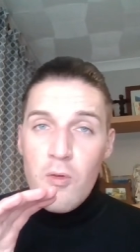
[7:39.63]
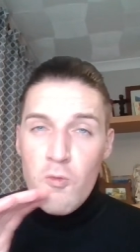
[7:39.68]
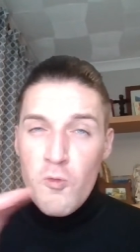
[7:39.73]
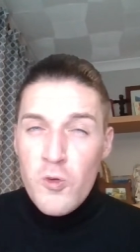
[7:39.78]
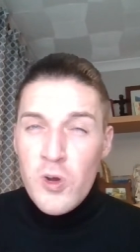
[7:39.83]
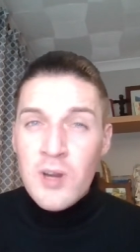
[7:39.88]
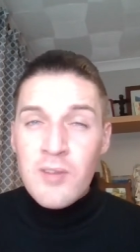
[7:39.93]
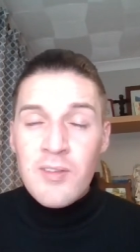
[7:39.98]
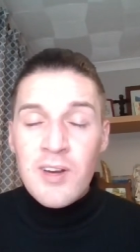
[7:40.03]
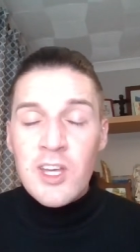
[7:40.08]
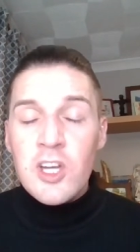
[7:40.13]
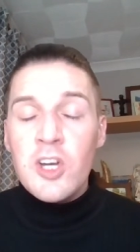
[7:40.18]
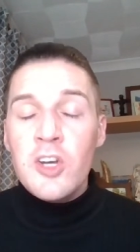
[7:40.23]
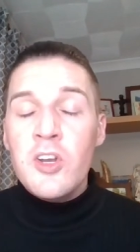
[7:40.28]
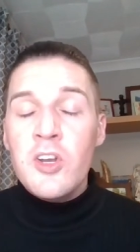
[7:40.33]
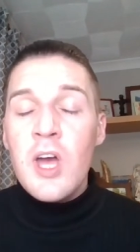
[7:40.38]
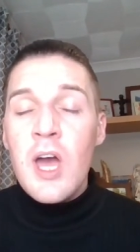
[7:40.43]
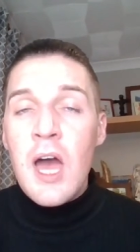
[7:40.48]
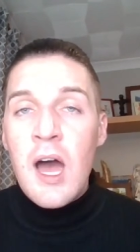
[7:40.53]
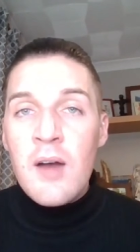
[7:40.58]
really, really
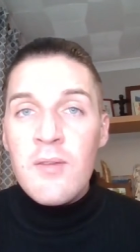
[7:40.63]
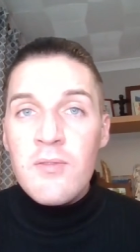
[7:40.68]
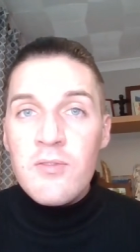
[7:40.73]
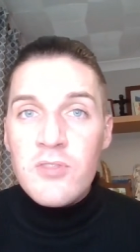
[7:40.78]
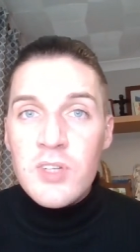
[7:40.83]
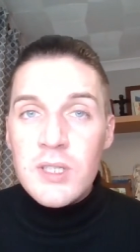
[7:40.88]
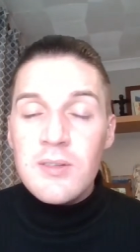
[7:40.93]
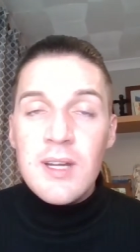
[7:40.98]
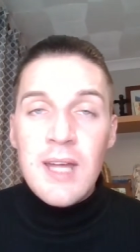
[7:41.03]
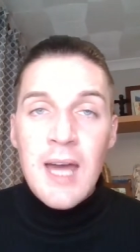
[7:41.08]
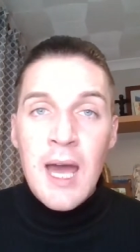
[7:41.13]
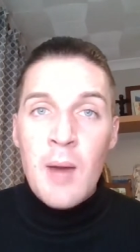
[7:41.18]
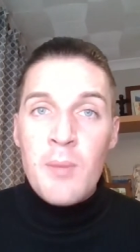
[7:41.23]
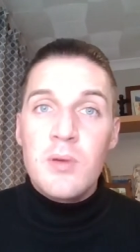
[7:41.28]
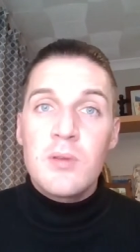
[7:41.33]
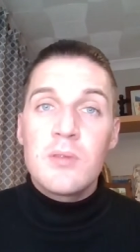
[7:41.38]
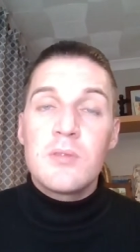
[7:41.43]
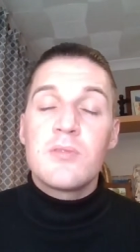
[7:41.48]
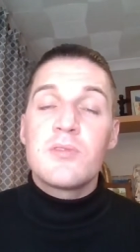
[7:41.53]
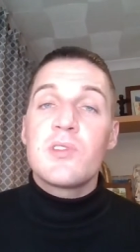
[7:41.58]
good. I'm really, really
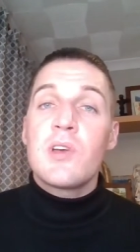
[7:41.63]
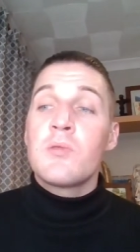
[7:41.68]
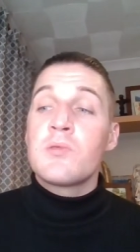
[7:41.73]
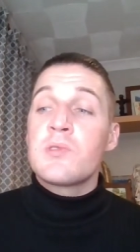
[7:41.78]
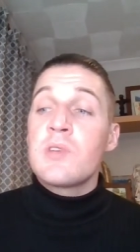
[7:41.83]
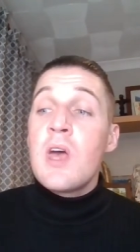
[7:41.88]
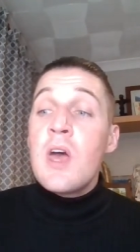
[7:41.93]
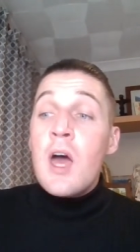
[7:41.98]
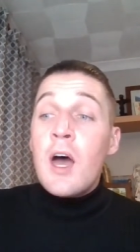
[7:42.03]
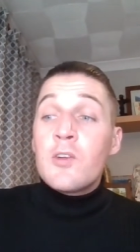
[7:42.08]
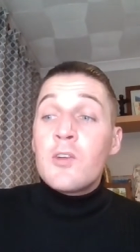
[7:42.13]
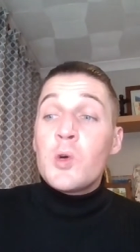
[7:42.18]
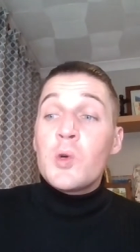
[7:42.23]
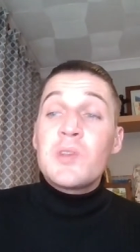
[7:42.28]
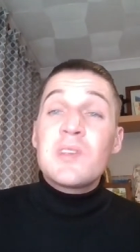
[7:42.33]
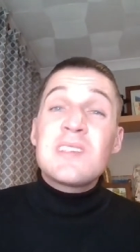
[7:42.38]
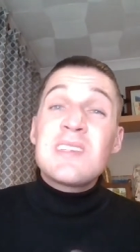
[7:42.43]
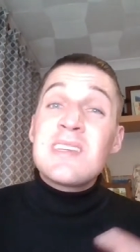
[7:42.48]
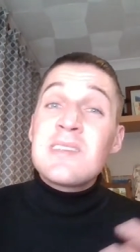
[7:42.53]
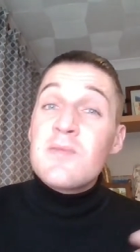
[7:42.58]
happy with the results. Of
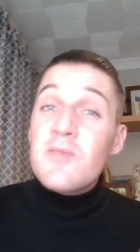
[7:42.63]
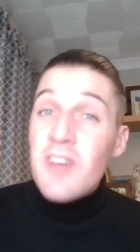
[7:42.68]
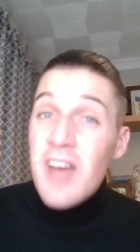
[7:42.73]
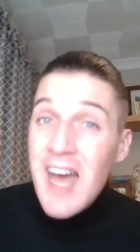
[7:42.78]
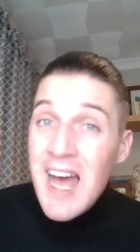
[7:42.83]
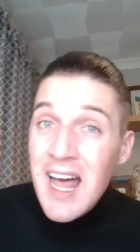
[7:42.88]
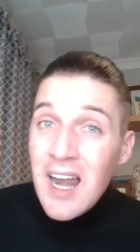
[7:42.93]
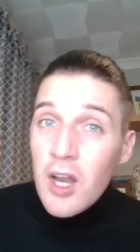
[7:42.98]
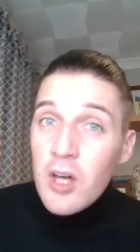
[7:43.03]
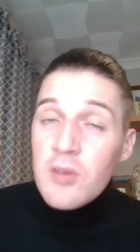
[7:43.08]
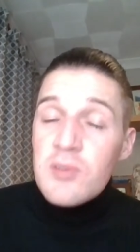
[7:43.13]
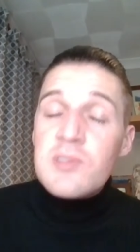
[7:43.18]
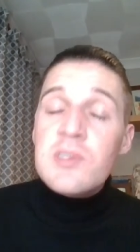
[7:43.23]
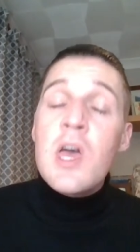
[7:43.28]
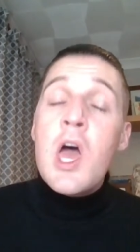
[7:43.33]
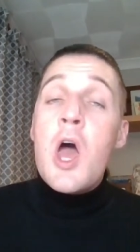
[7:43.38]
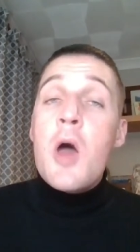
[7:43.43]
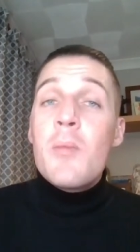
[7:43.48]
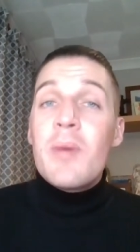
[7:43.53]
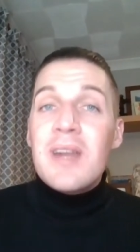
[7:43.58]
course, this isn't for hair loss,
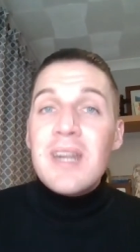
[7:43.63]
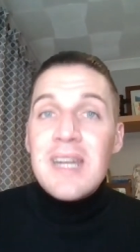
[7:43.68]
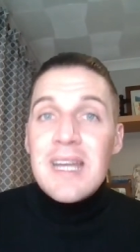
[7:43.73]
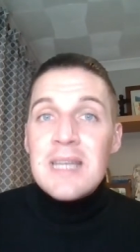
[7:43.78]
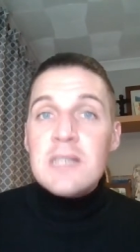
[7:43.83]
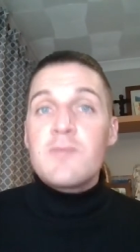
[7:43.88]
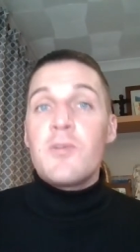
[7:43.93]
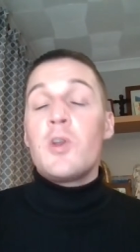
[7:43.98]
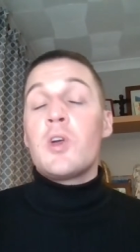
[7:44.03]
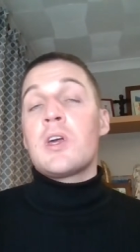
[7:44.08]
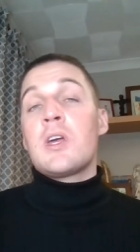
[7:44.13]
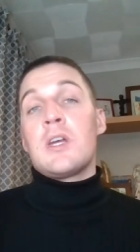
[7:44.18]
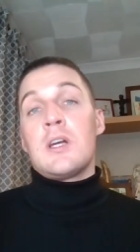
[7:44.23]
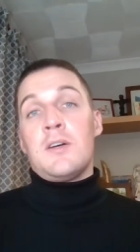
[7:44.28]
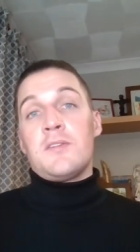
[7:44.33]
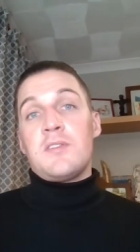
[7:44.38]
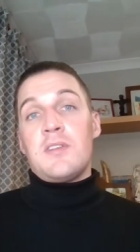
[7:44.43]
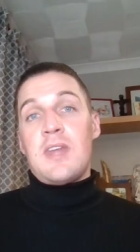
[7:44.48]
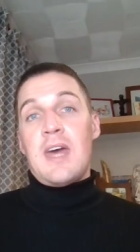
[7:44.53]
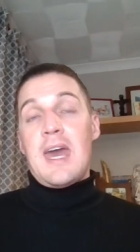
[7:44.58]
but it is for looking
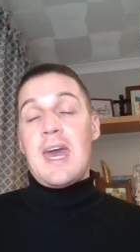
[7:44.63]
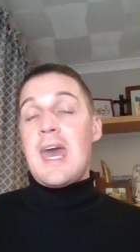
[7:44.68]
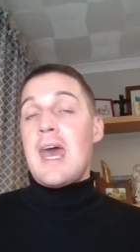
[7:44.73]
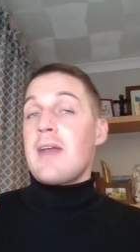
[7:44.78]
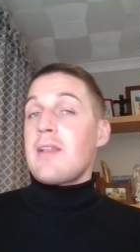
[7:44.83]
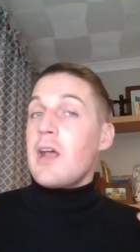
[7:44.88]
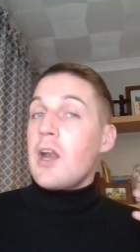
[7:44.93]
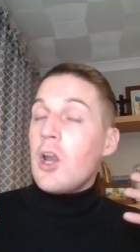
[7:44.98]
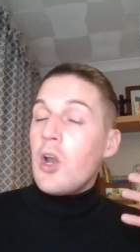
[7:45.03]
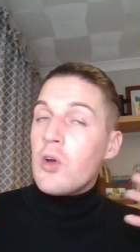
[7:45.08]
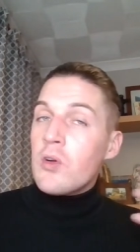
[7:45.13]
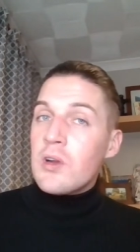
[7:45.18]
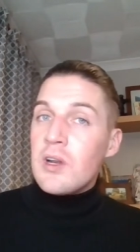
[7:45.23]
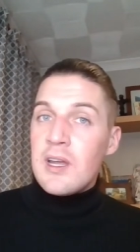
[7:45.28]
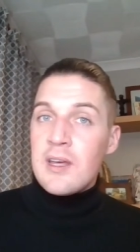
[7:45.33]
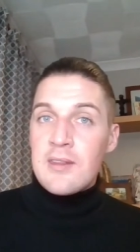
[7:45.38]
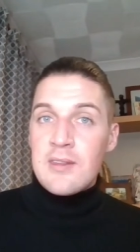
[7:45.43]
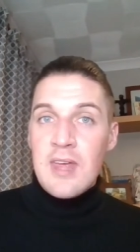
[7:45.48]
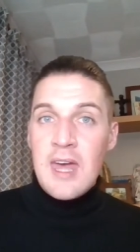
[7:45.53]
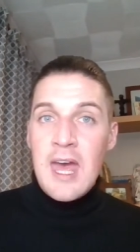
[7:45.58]
after that hair, that longer
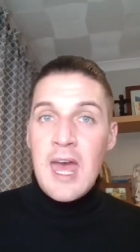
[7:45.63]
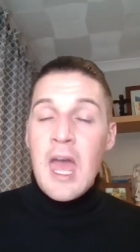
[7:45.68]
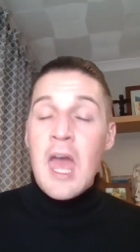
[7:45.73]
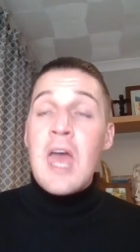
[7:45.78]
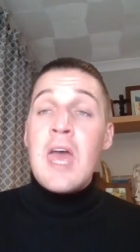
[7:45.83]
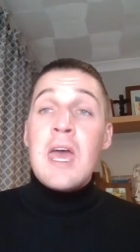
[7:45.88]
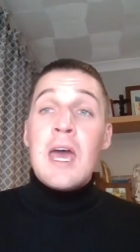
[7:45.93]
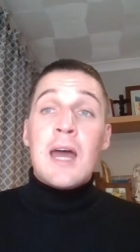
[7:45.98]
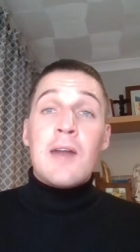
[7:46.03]
length hair.